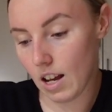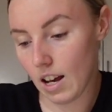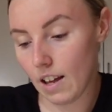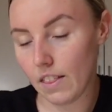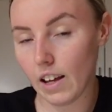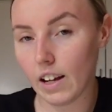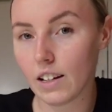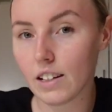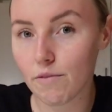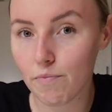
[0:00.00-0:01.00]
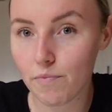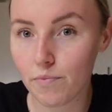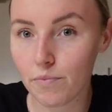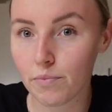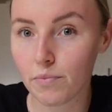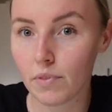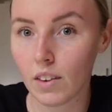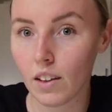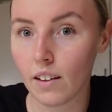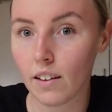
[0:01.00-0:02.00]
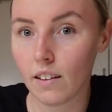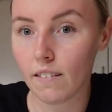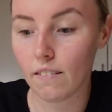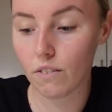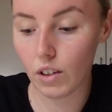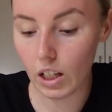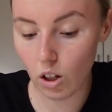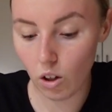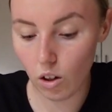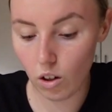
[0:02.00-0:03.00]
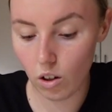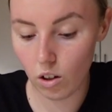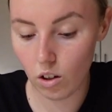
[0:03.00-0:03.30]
and then feed her?